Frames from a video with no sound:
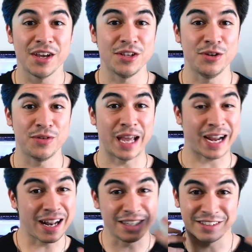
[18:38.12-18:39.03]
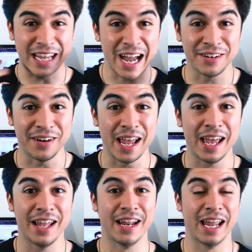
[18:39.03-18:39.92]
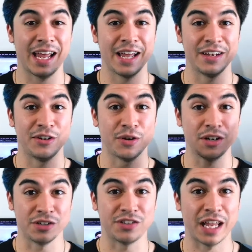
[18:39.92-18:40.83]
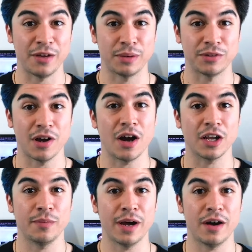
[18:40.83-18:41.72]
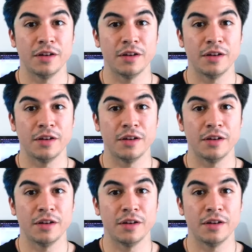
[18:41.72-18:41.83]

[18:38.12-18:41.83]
that kind of sat in your head and you're understanding what I'm talking about.